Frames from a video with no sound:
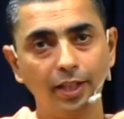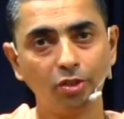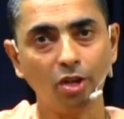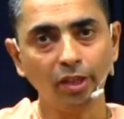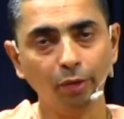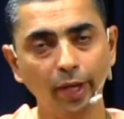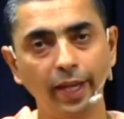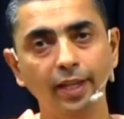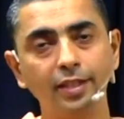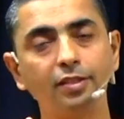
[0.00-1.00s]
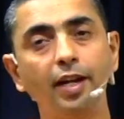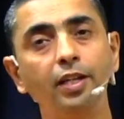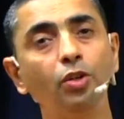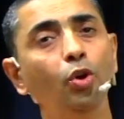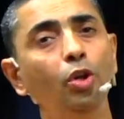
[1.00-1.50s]
He's on the way, he's
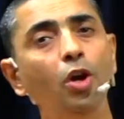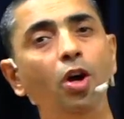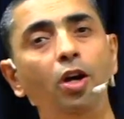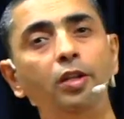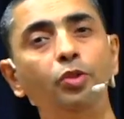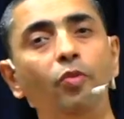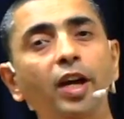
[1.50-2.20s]
writing, "Oh Lord,